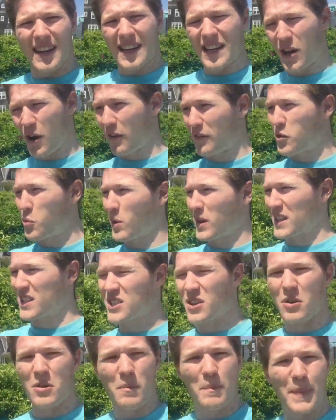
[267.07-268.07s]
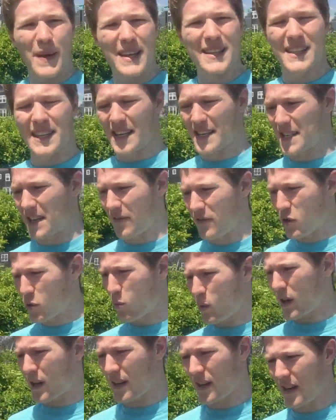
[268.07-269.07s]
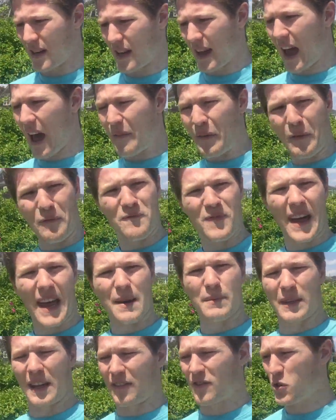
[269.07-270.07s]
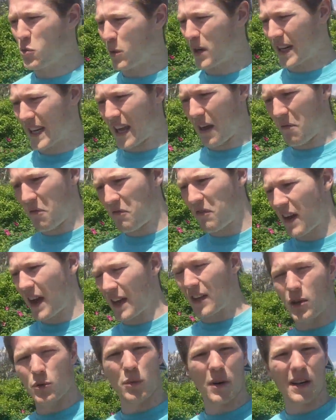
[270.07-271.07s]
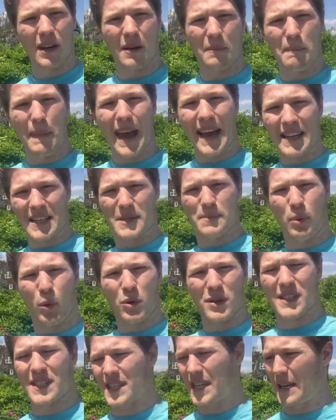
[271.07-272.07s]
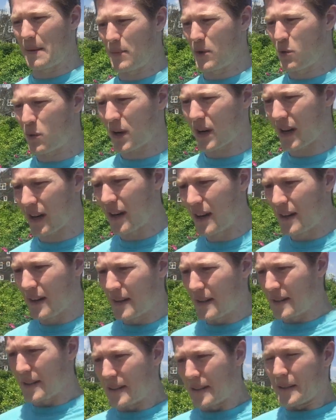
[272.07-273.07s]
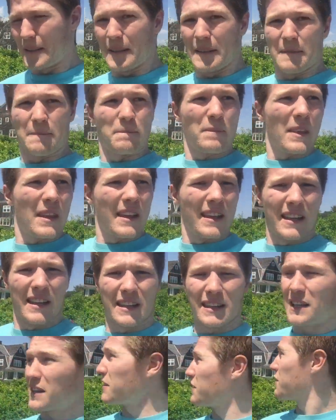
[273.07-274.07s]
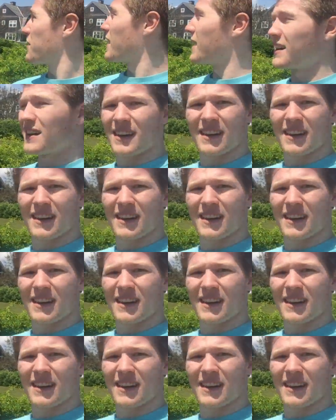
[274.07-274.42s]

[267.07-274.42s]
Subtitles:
if you want to start a business, if you want to have a family, if you want to get fit, you want to make a sports team, you want to live